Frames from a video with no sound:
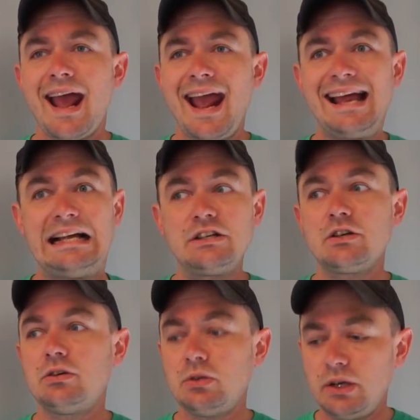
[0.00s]

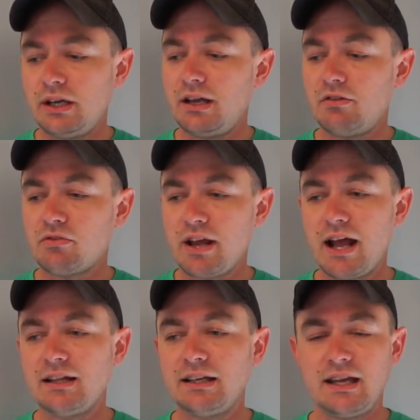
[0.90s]
and could in
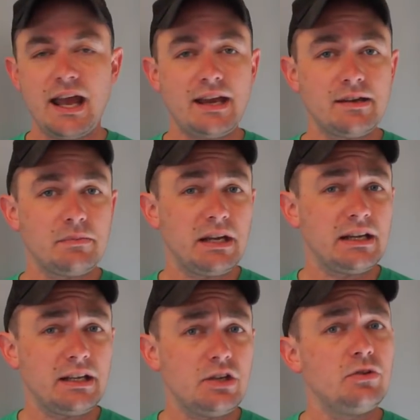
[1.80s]
reality end up
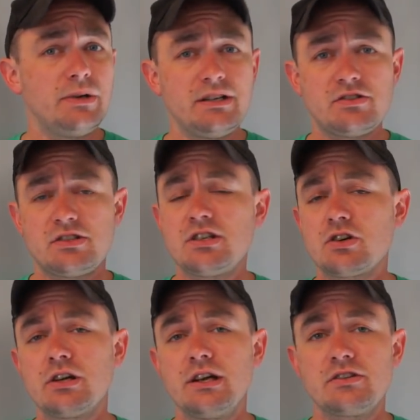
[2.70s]
getting you in
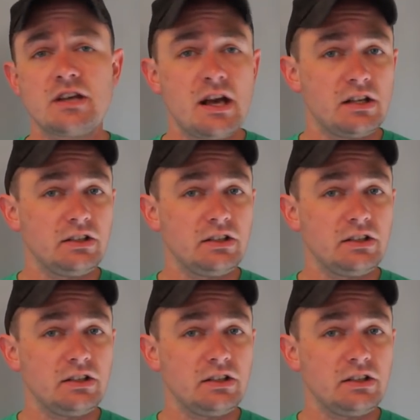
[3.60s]
serious